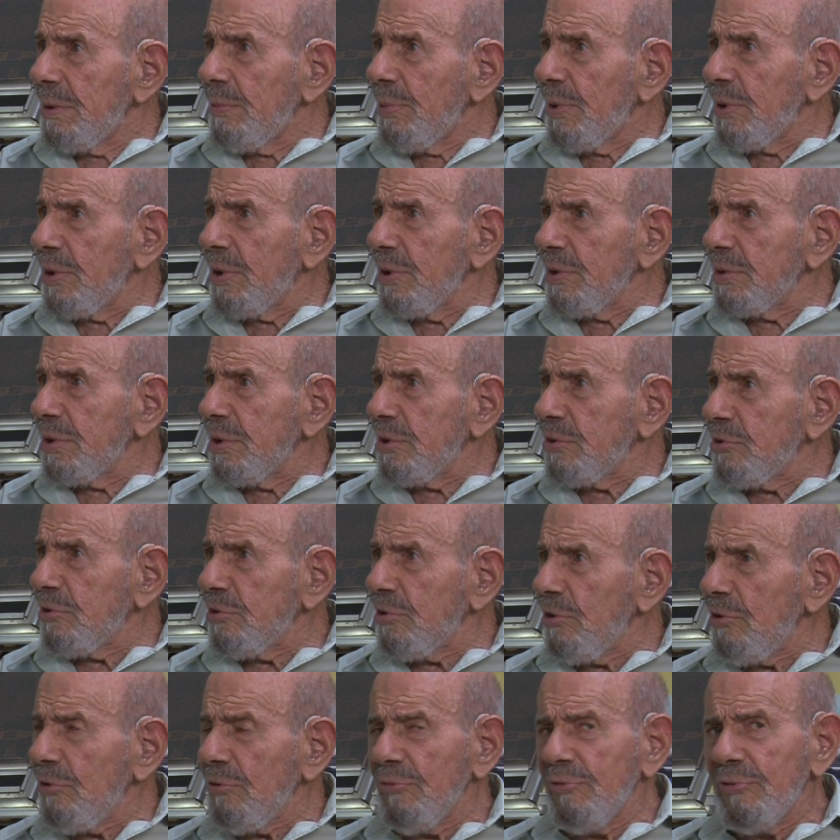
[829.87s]
because it
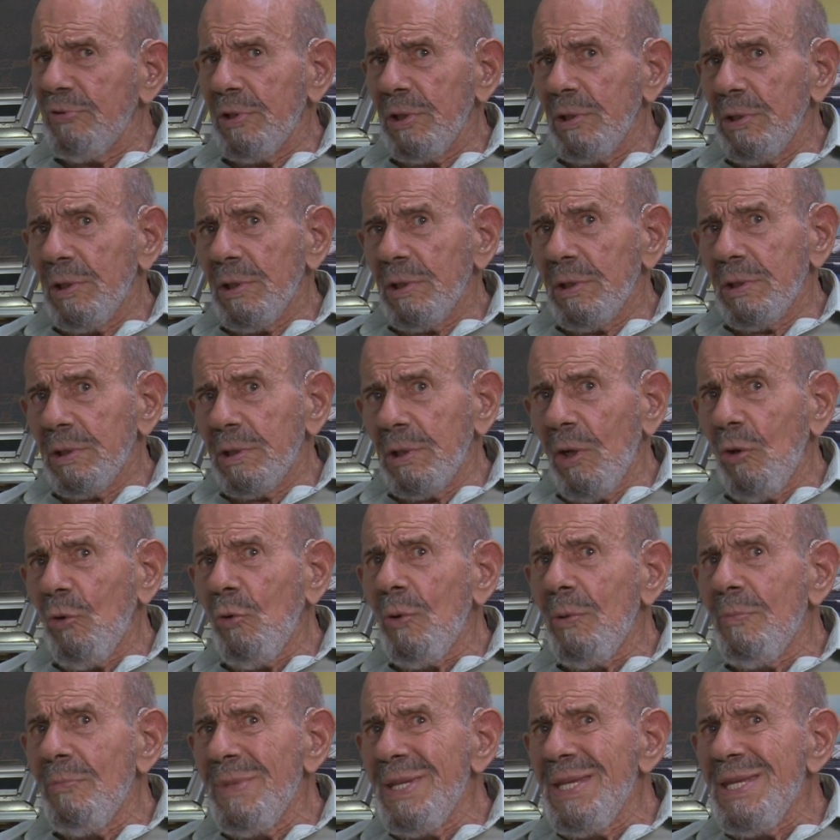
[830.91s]
serves
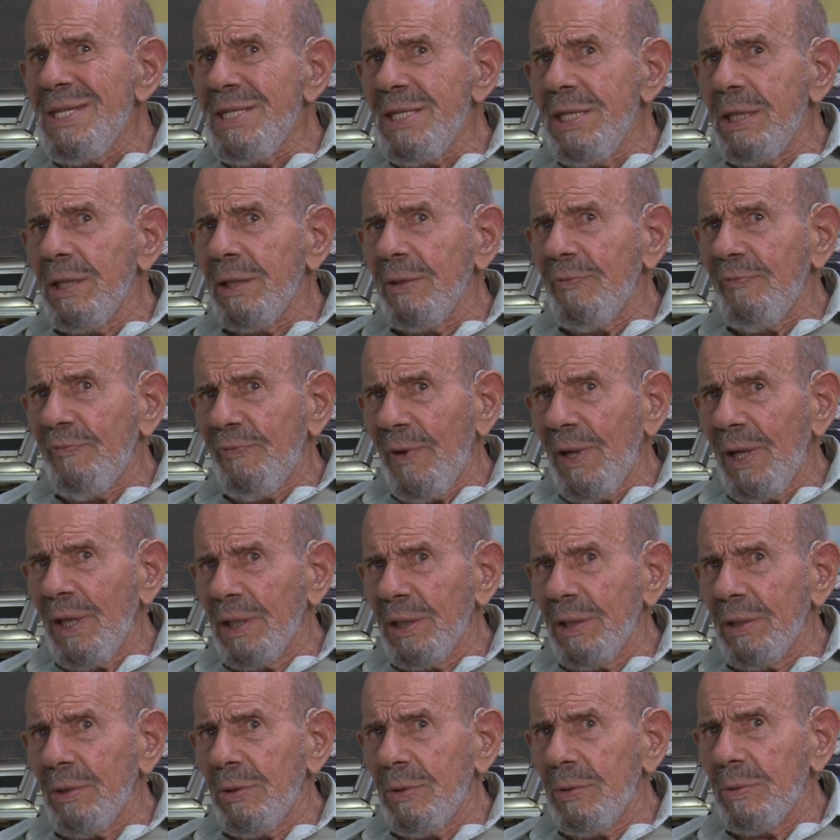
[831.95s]
no immediate
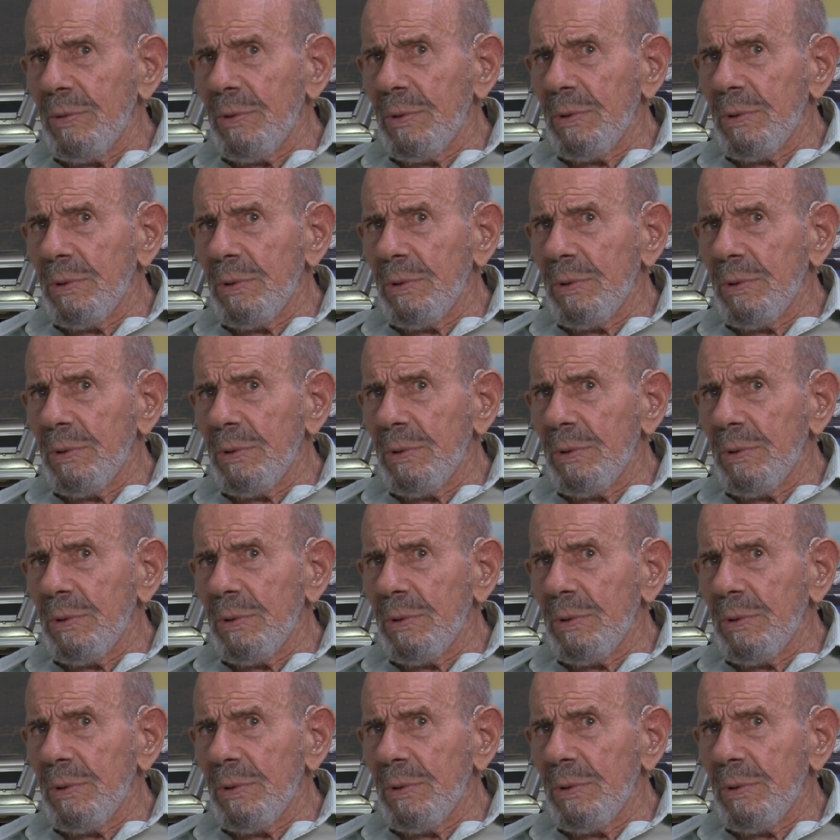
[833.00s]
value